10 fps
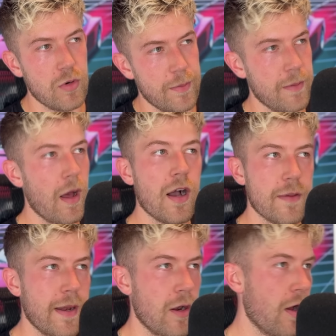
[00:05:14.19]
Would have been
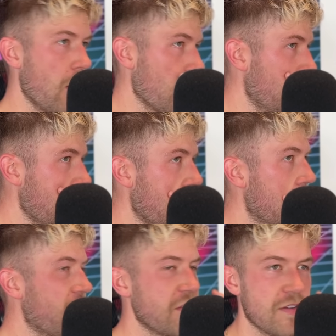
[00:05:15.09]
argued a lot, a lot quicker
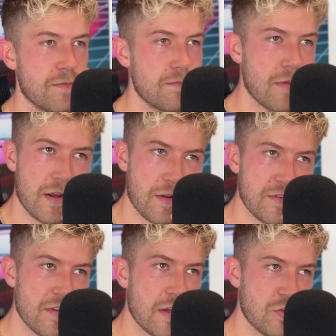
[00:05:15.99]
if I just, I don't
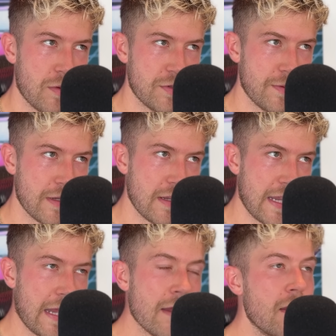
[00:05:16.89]
know, started dropshipping
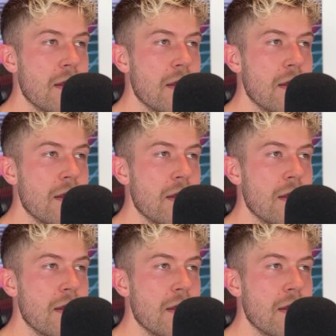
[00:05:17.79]
again.